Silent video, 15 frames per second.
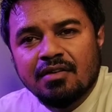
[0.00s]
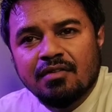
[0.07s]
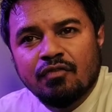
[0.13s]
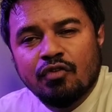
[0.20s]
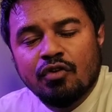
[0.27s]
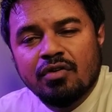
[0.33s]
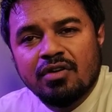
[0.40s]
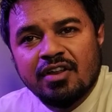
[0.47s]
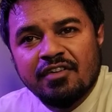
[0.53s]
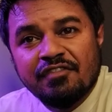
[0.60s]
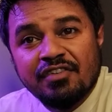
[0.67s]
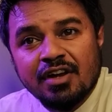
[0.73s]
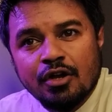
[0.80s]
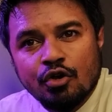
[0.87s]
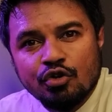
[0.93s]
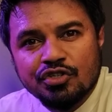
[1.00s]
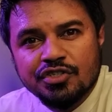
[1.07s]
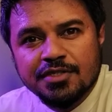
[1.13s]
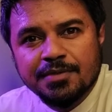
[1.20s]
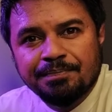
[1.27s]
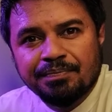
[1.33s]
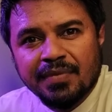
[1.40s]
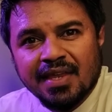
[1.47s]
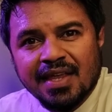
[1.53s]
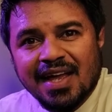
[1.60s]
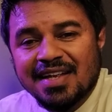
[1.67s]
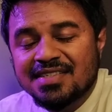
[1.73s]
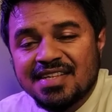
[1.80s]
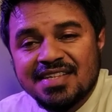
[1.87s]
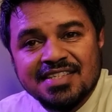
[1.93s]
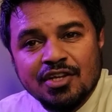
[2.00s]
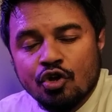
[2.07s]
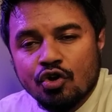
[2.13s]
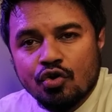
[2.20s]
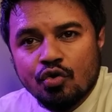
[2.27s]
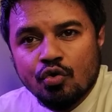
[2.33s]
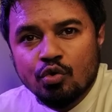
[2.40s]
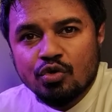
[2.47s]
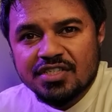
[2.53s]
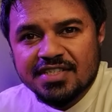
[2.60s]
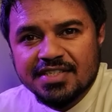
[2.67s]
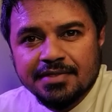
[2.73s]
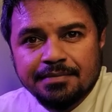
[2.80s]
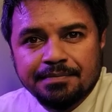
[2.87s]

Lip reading: for different looks, as these are not rules.